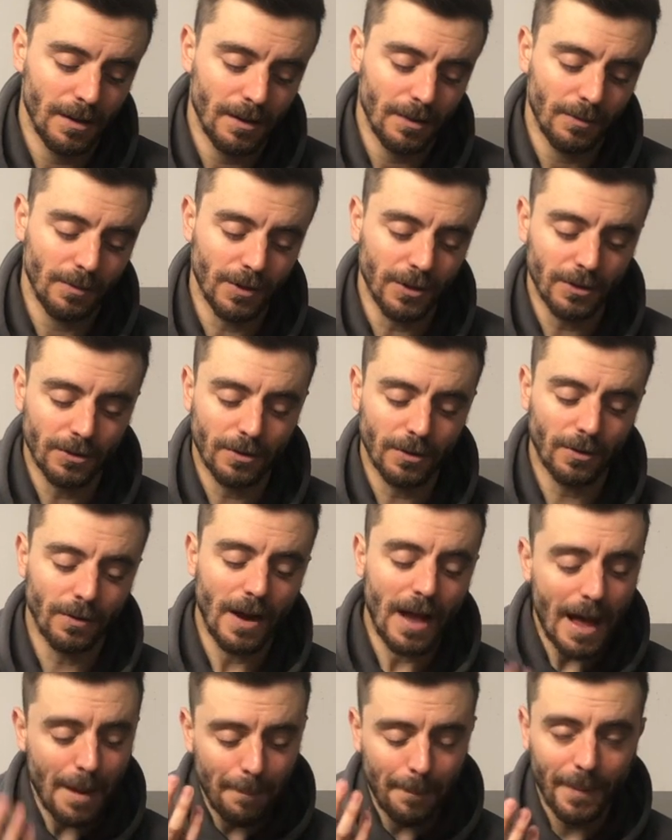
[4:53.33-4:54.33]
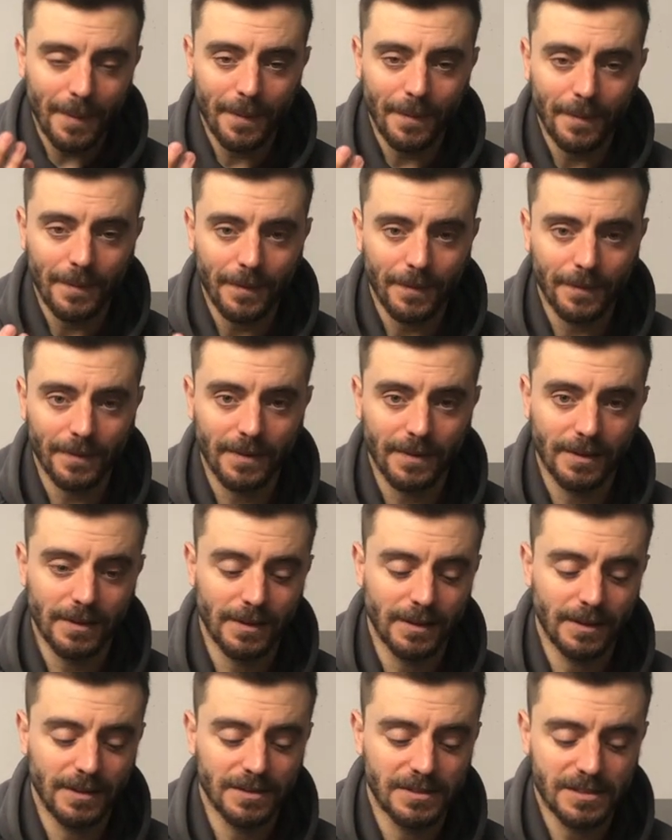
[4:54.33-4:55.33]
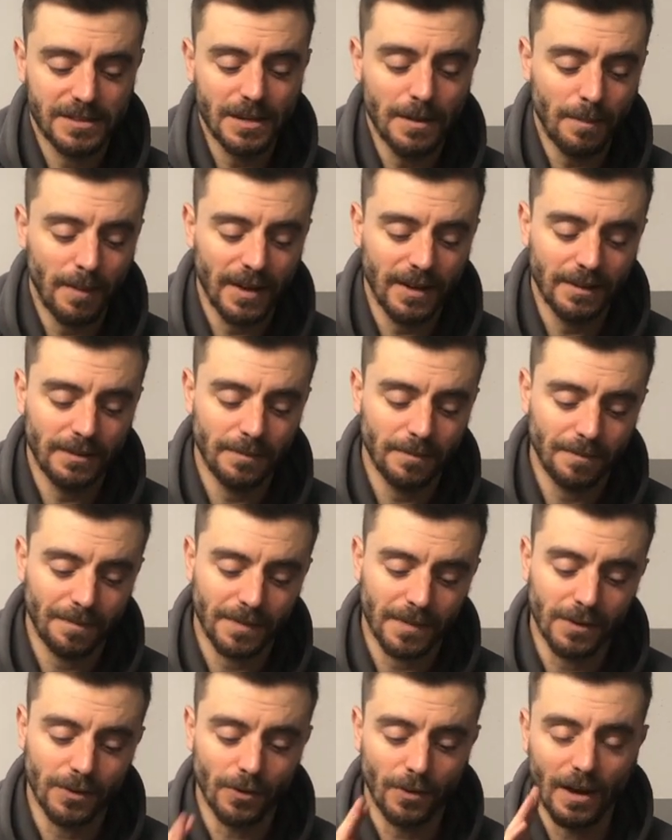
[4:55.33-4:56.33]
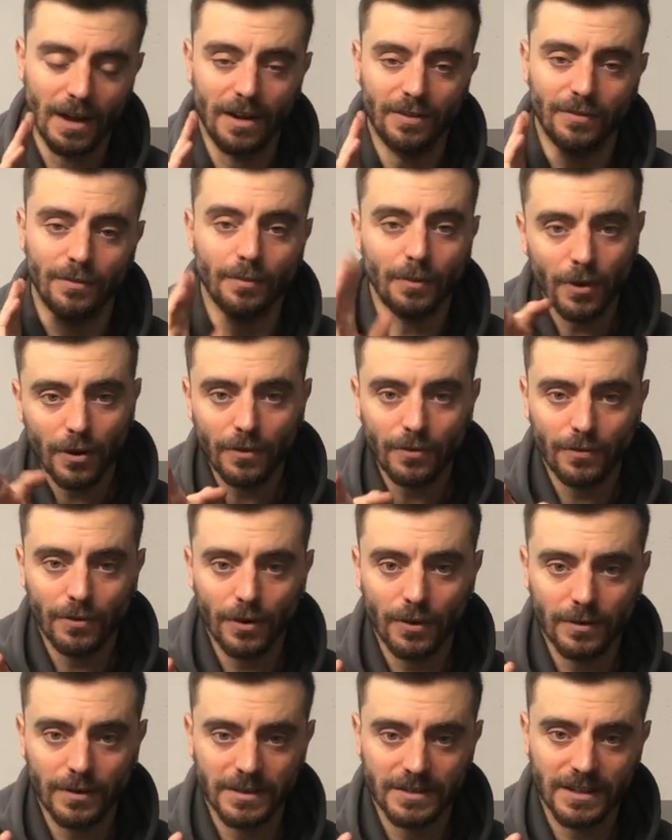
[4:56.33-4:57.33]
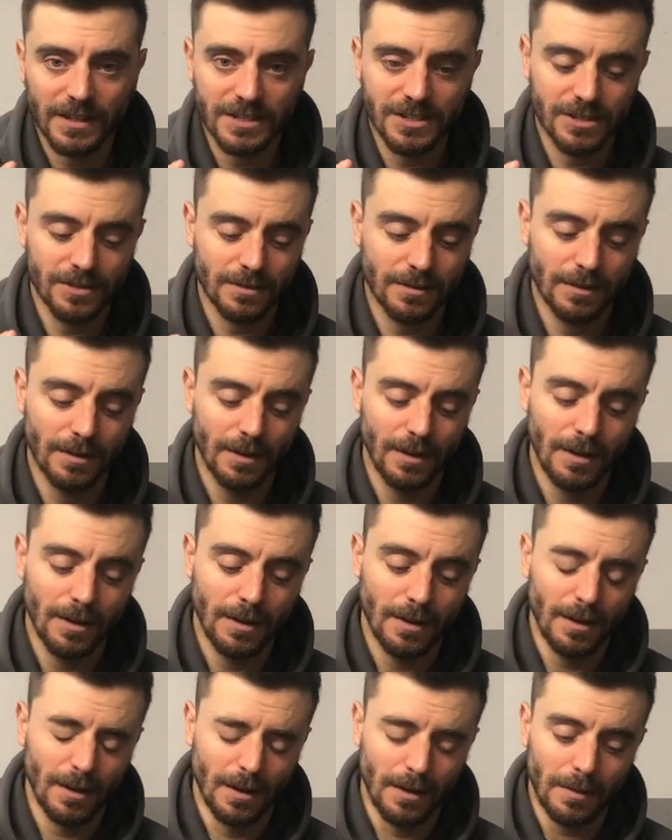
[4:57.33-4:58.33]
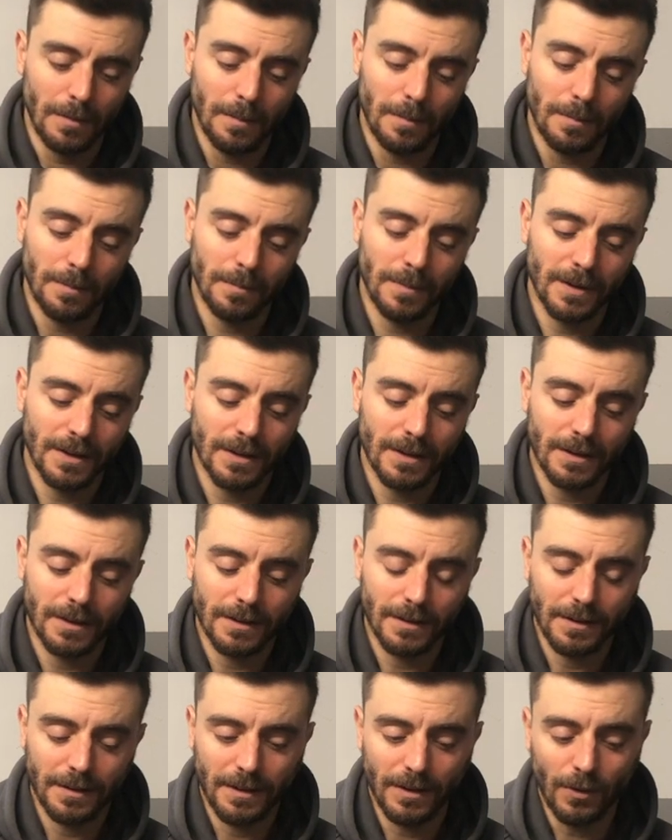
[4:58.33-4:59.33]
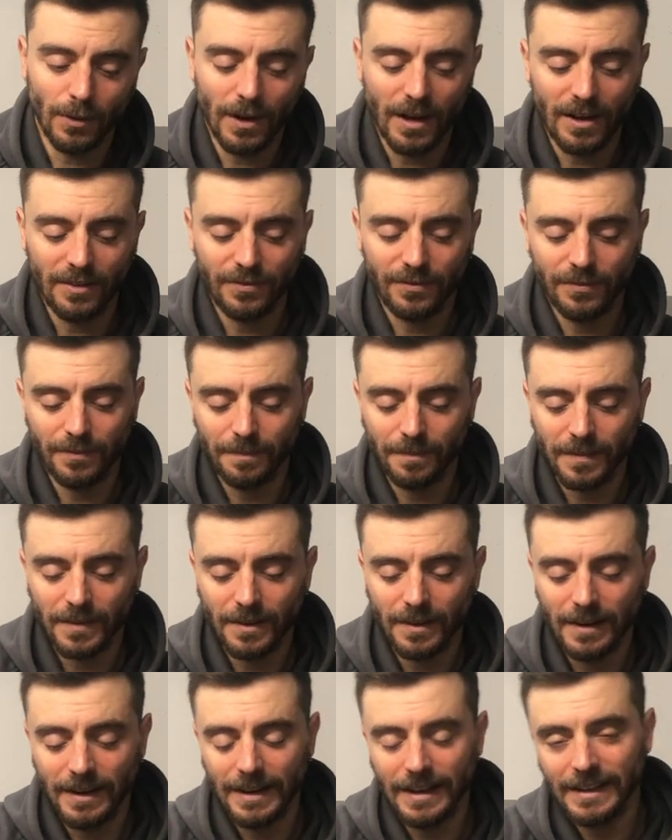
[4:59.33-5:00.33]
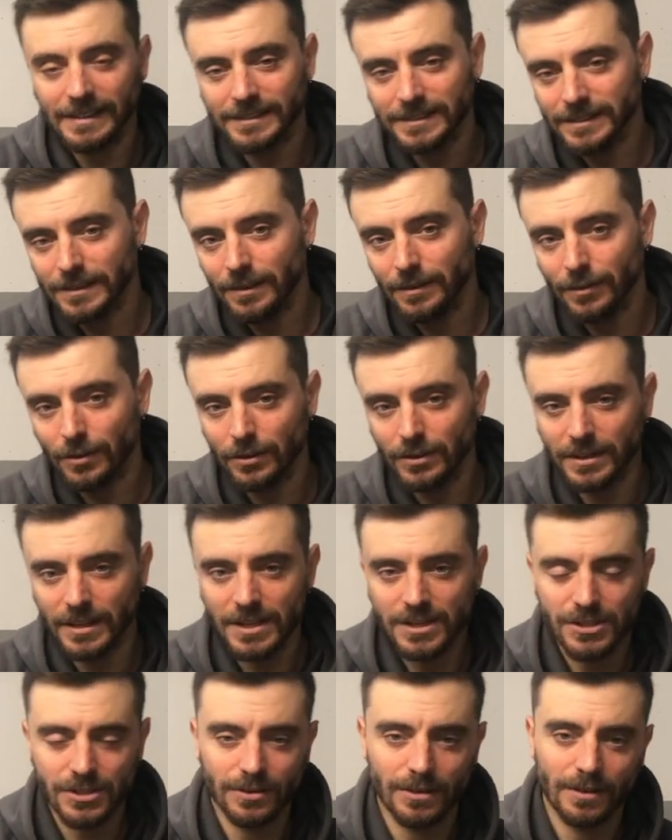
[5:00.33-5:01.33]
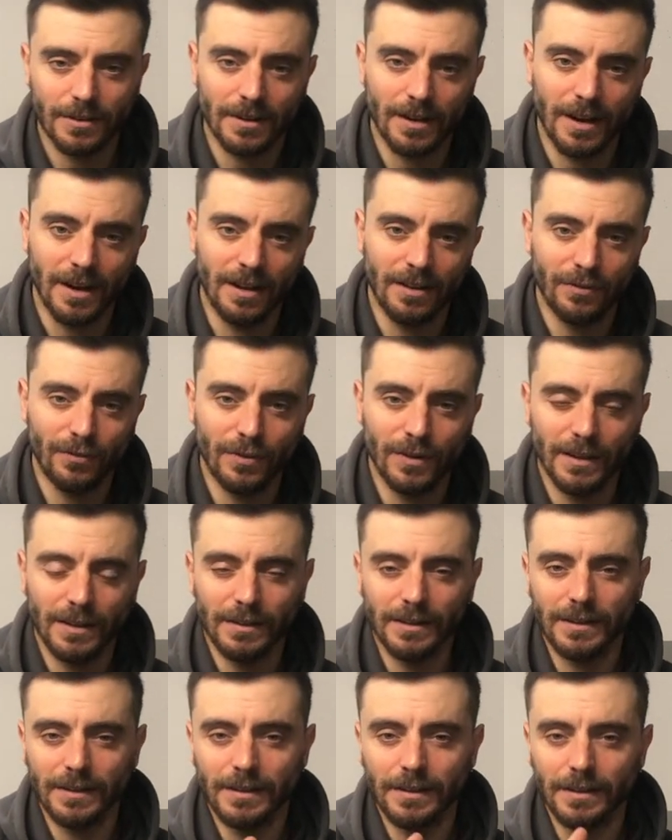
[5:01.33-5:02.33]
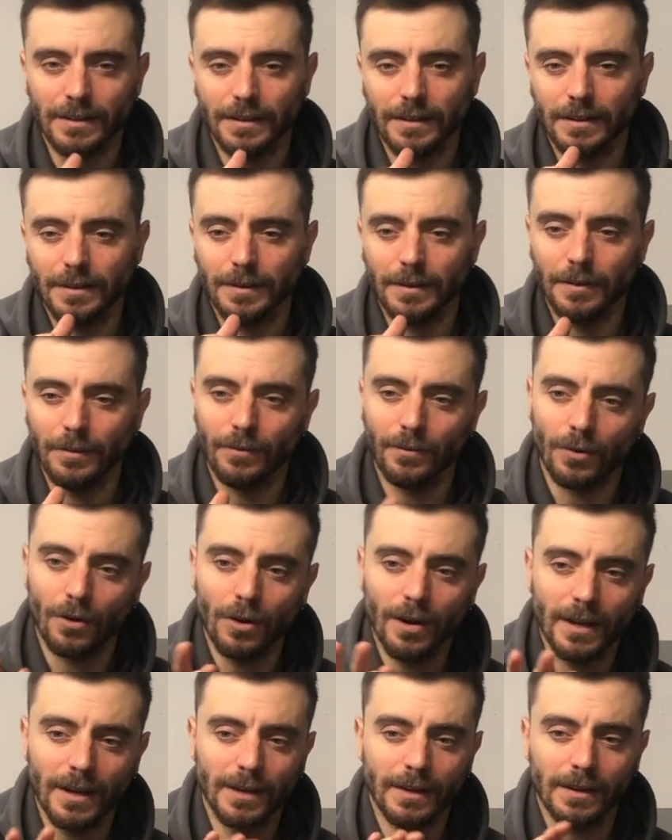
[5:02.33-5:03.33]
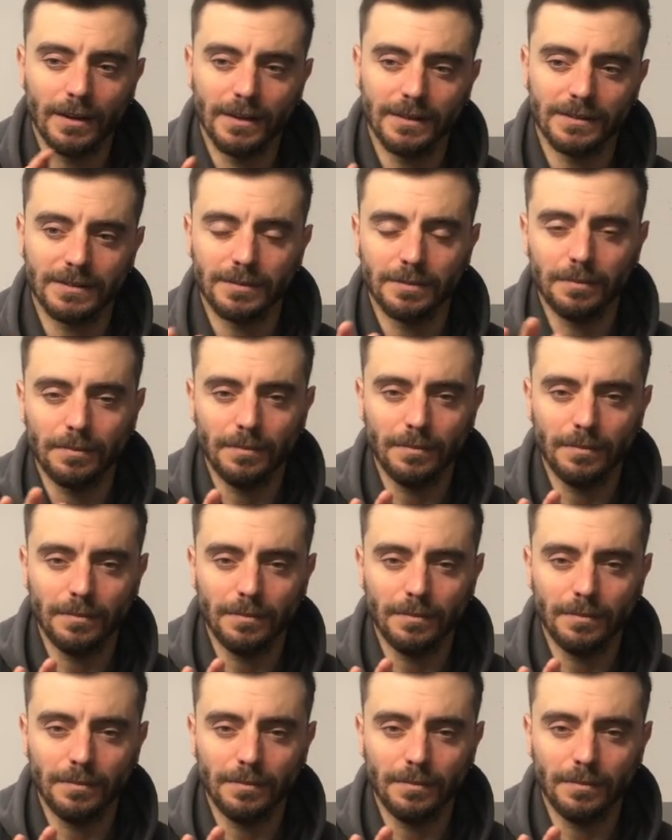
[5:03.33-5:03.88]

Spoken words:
When you go up on the C plate, you'll have more forward traction, but it will have less rotation, and I feel the rolling, it's